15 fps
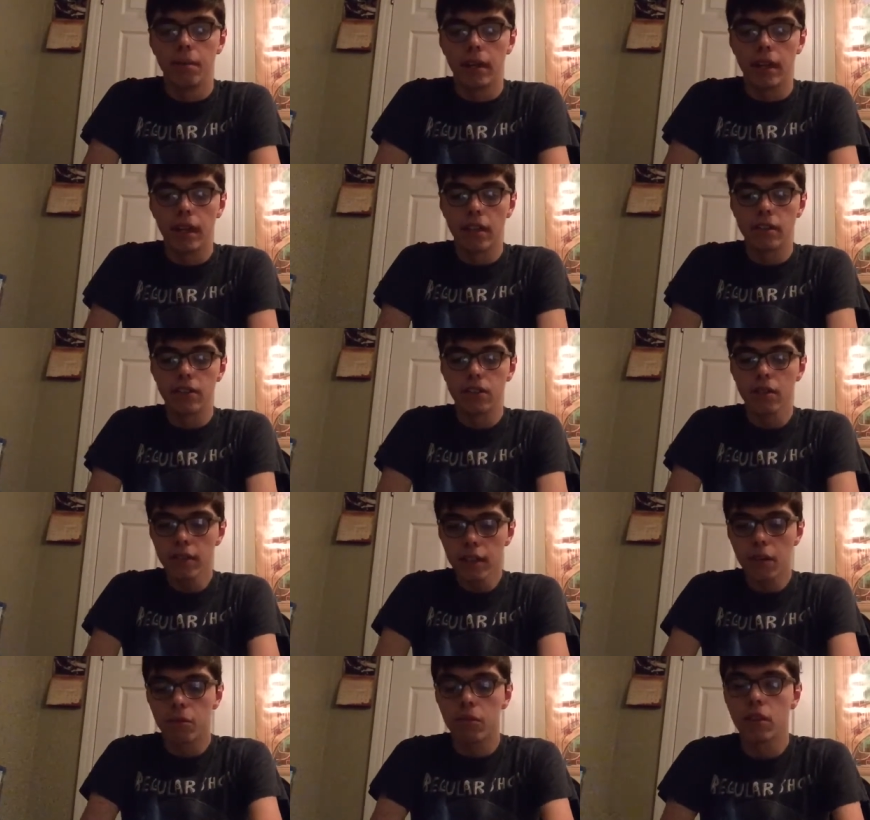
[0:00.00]
And
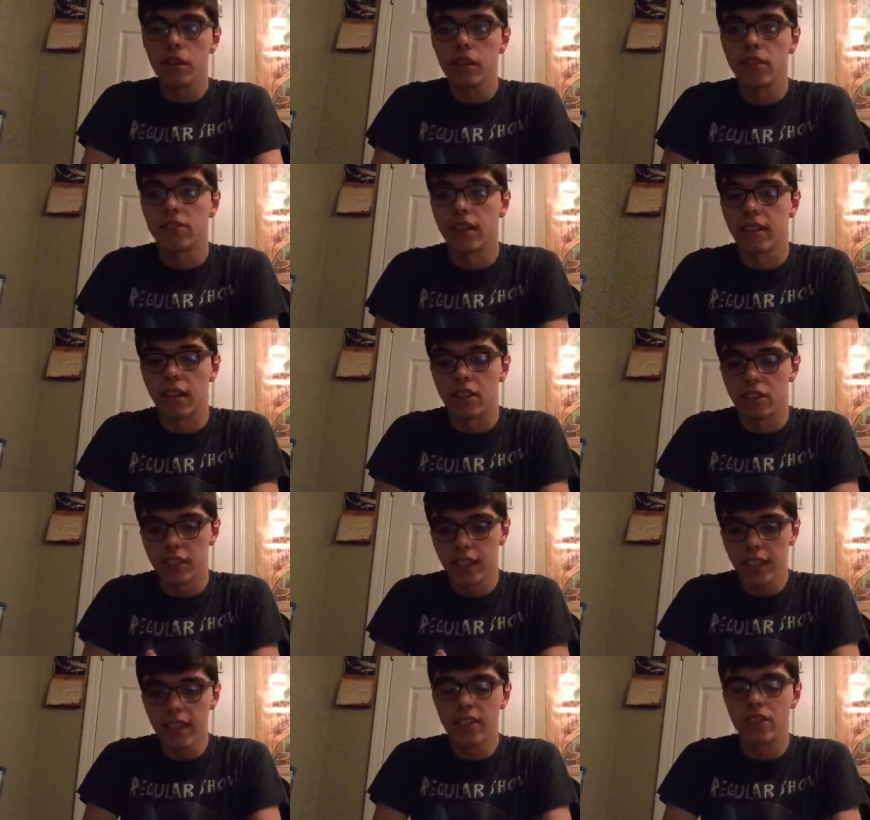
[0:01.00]
something I really need to say, that
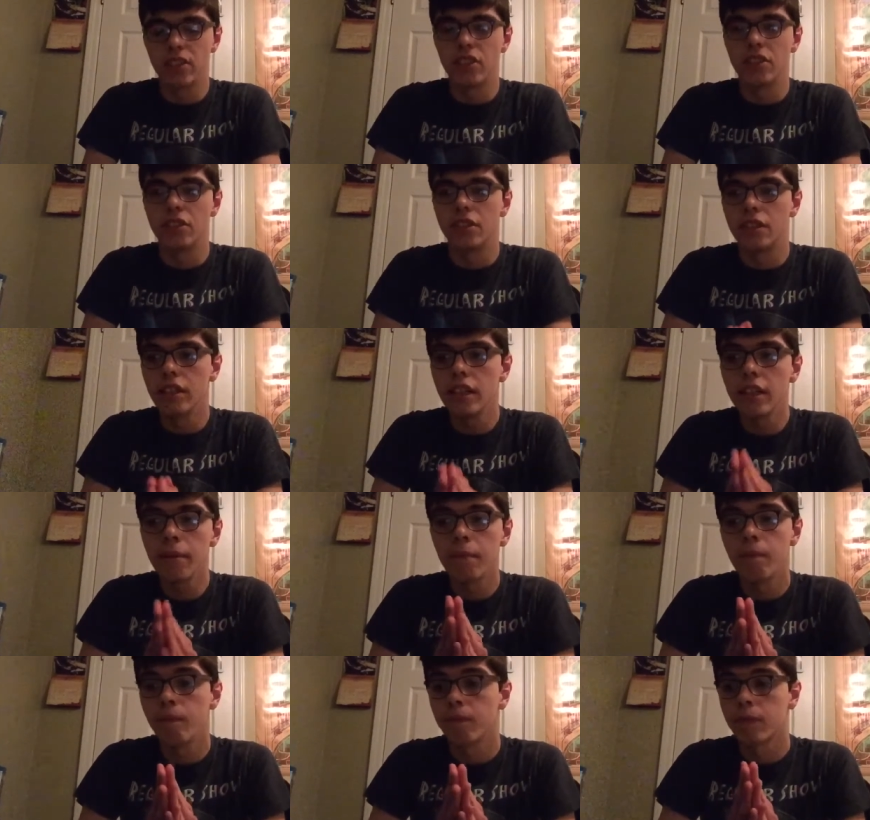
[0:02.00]
she is just the, you